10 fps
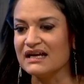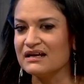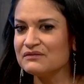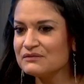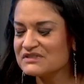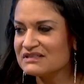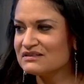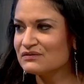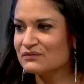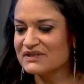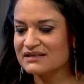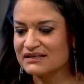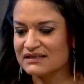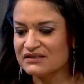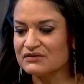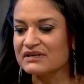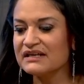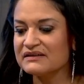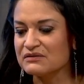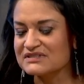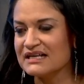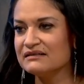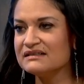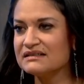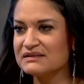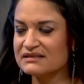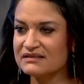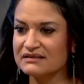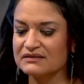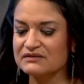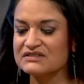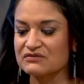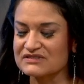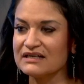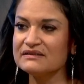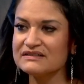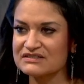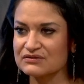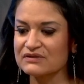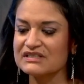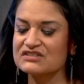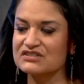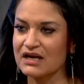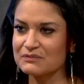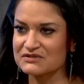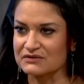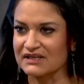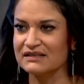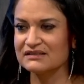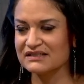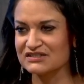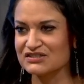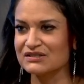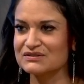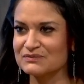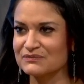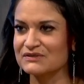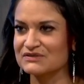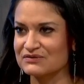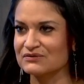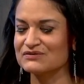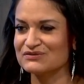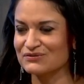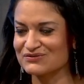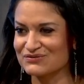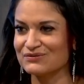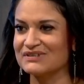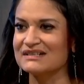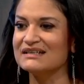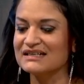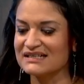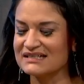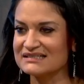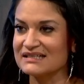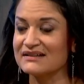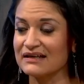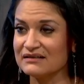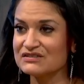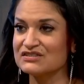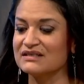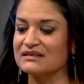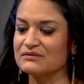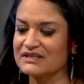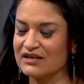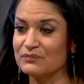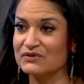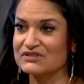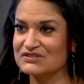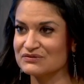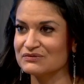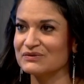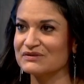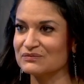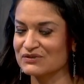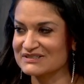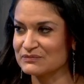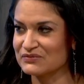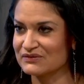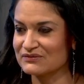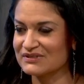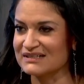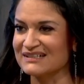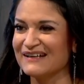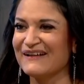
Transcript: everyone when they you know again they were telling the, the they're telling the story in each chapter kind of like chicken soup for the sto- soul story mm -hmm. it's an anthology and i already have book two in the works and book three